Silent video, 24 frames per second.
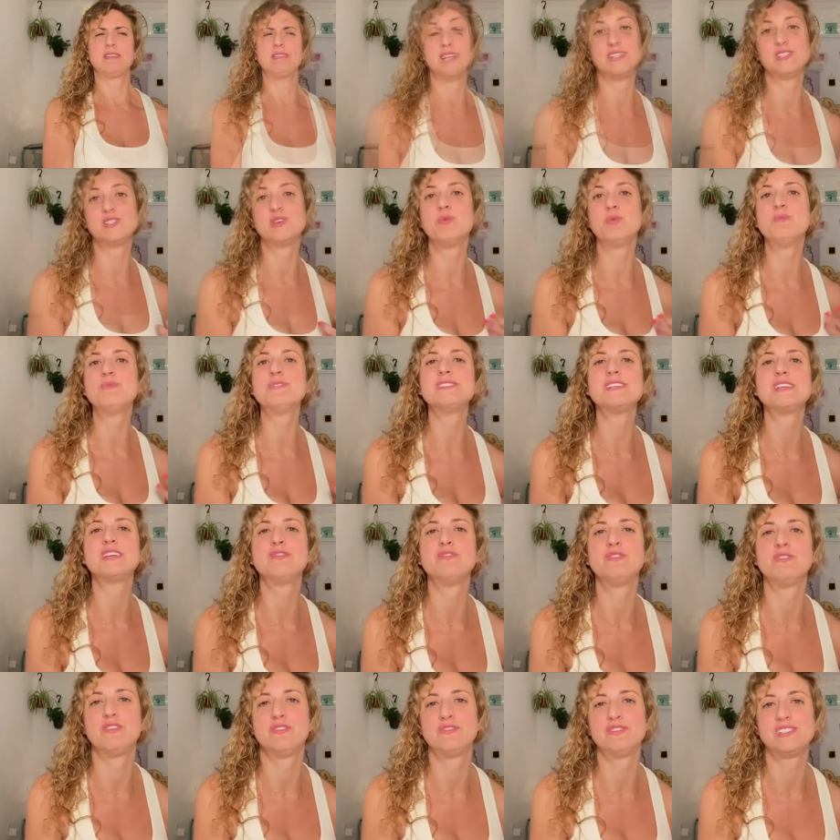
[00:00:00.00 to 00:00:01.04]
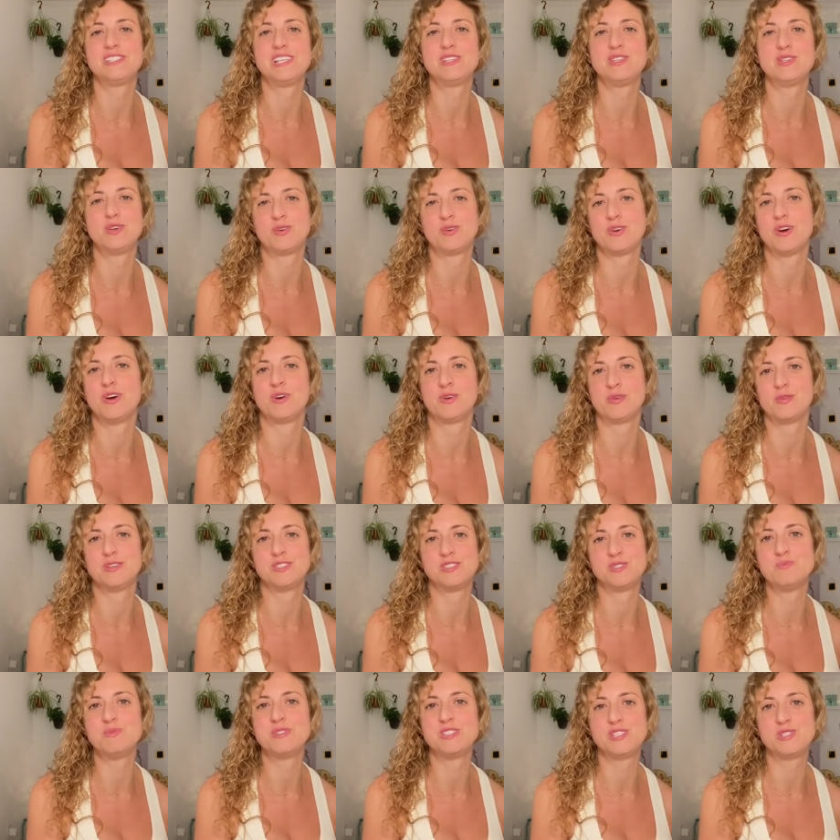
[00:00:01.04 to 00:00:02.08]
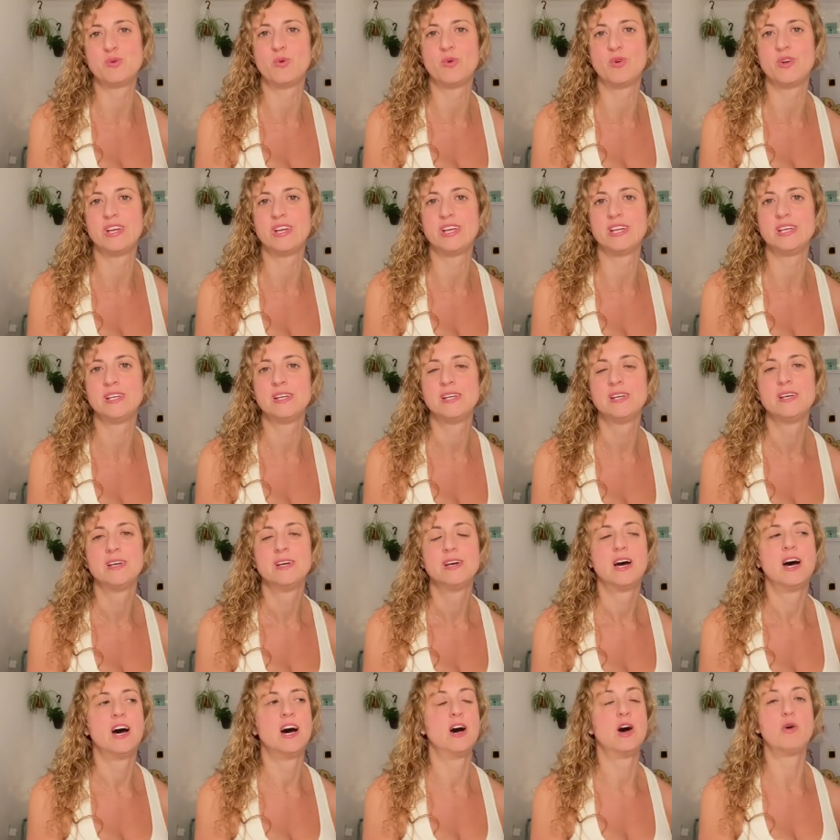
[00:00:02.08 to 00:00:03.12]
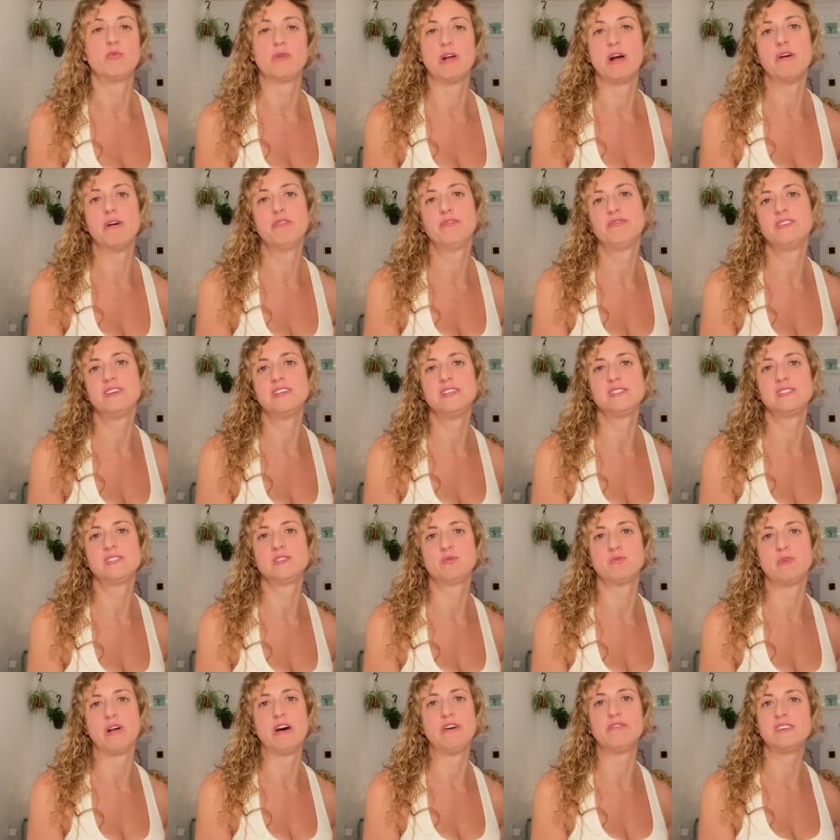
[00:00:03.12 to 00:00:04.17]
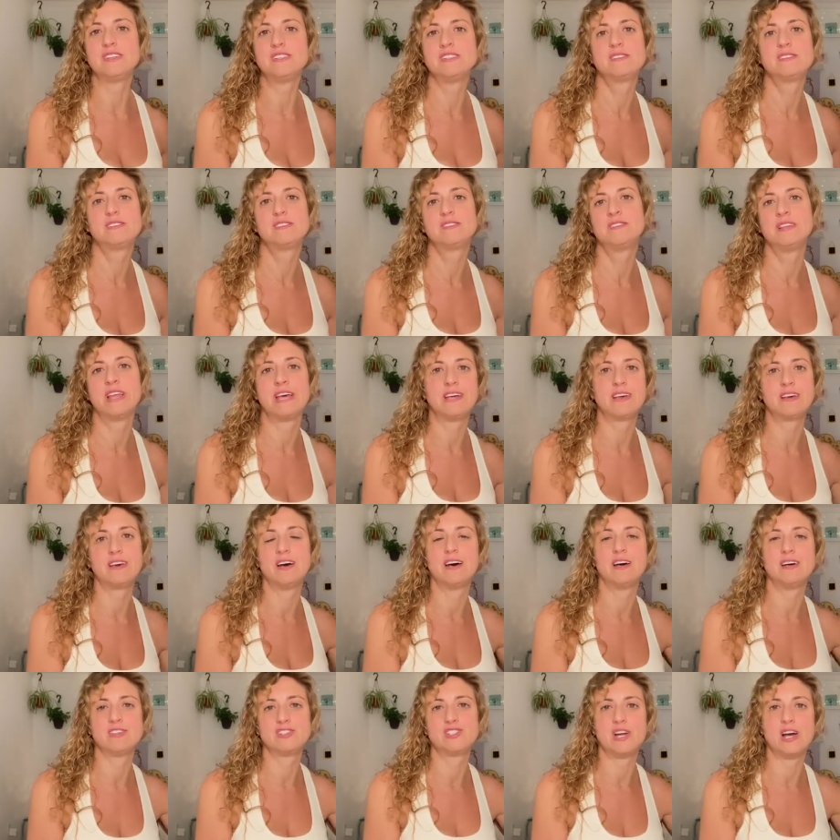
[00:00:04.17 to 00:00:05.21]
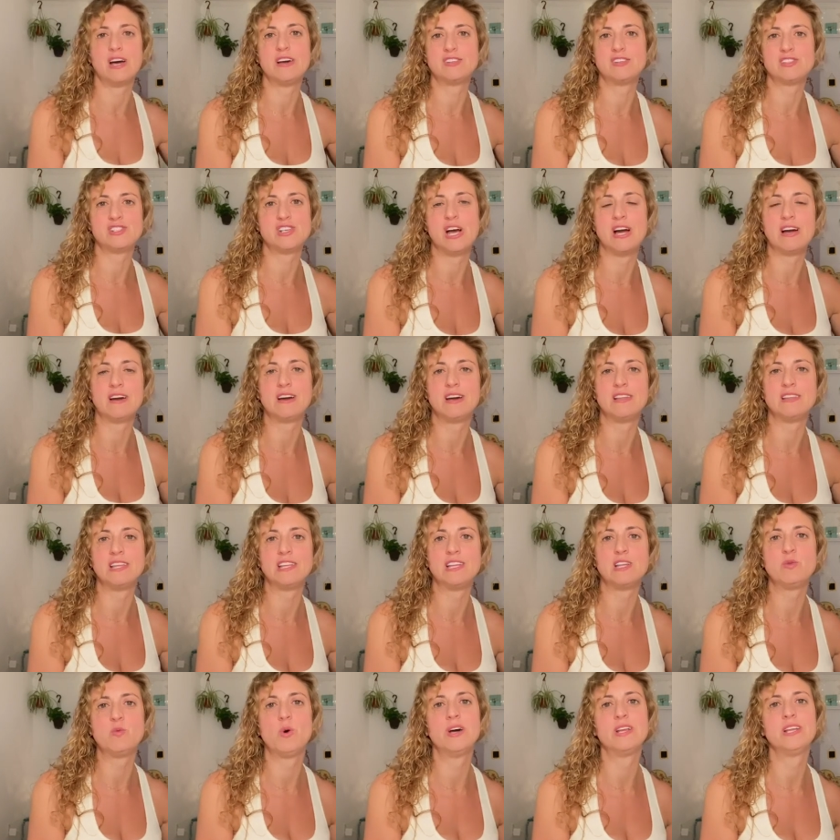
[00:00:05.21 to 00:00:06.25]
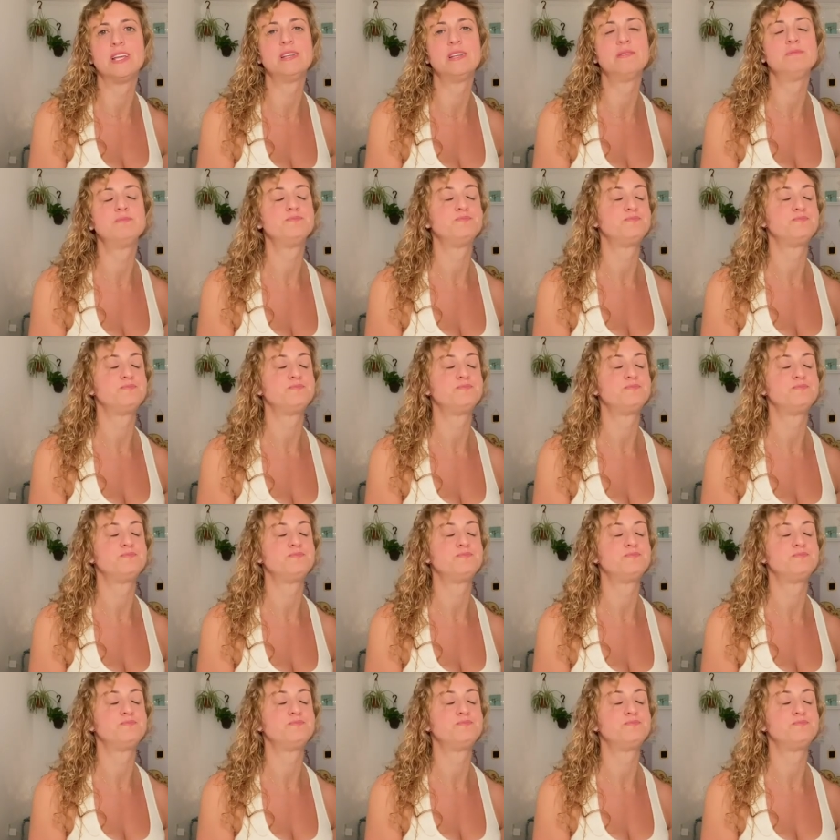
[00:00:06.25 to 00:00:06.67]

it's almost like if you've ever seen the, A Christmas Story, uh, Ralphie's, Ralphie's like a shot, shotgun that he wanted.